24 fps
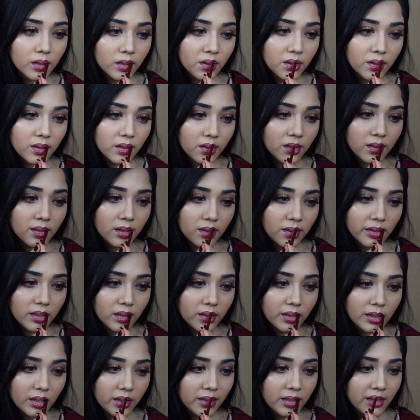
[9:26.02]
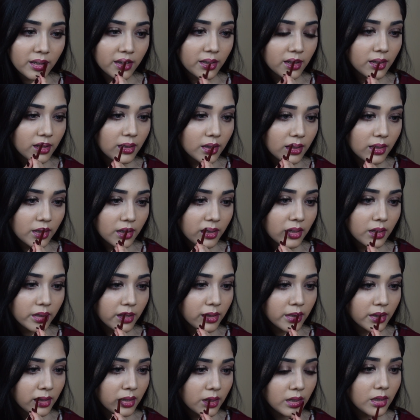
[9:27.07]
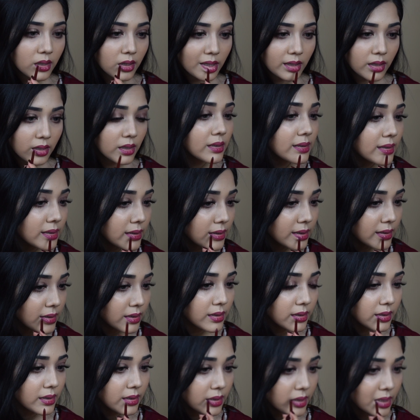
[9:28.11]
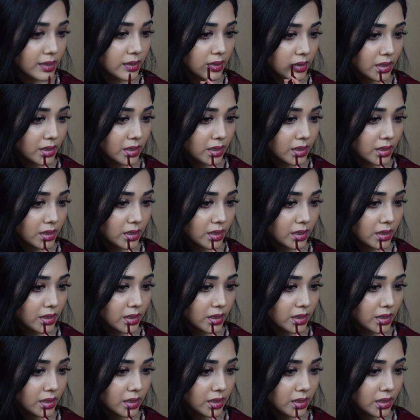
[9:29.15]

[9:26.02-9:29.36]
hoping the sounds will drown them out till you're